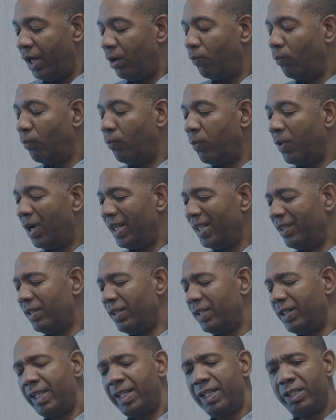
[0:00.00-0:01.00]
one of
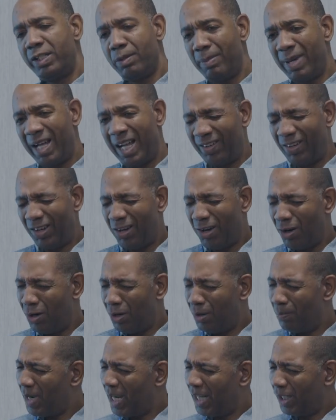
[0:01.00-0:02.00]
the things about
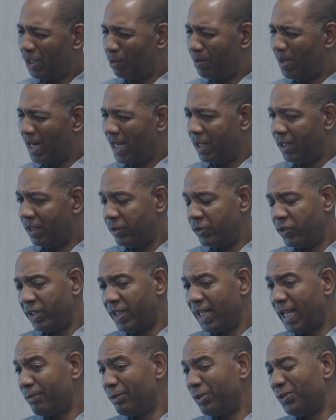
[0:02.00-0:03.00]
our
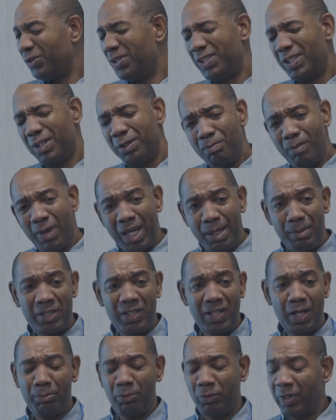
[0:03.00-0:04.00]
microbiology laboratories that maybe
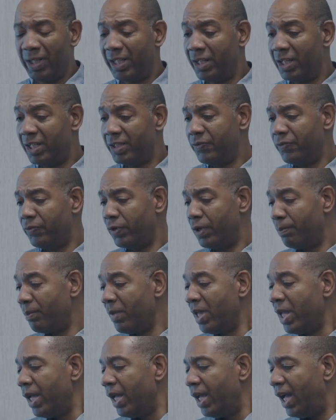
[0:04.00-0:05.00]
separate us
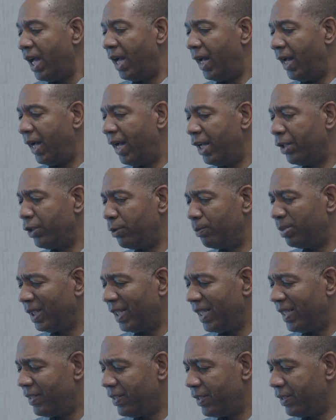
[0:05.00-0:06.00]
from other
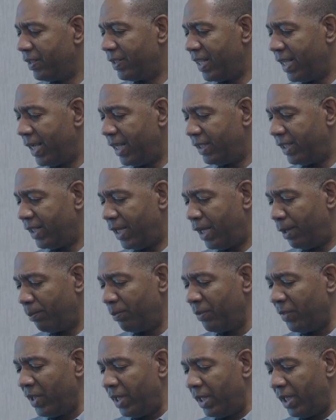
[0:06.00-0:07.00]
places
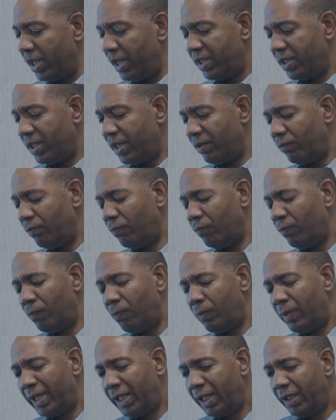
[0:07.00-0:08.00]
is that
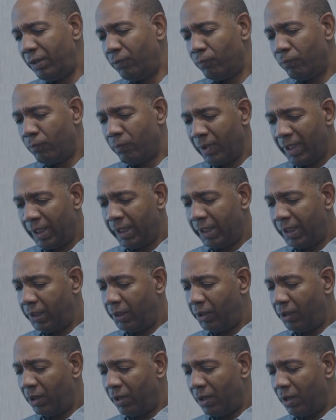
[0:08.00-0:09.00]
we
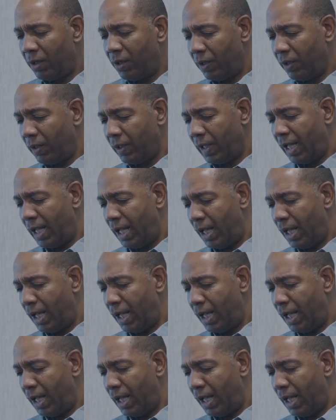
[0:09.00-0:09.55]
really are